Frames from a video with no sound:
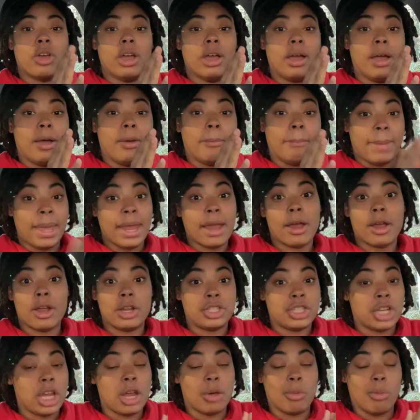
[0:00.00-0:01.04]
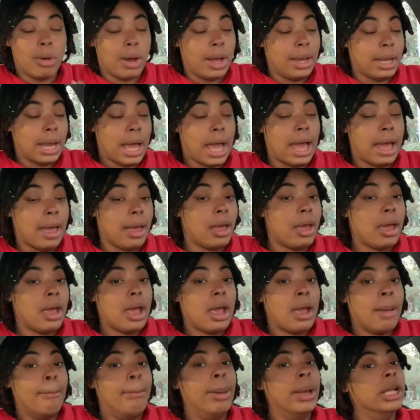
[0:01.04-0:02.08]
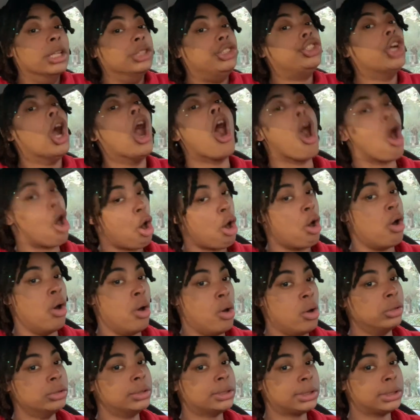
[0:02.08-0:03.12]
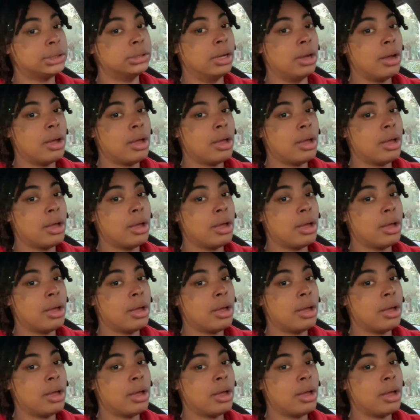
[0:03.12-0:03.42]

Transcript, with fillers: uh, marriage and whatnot. But Charles,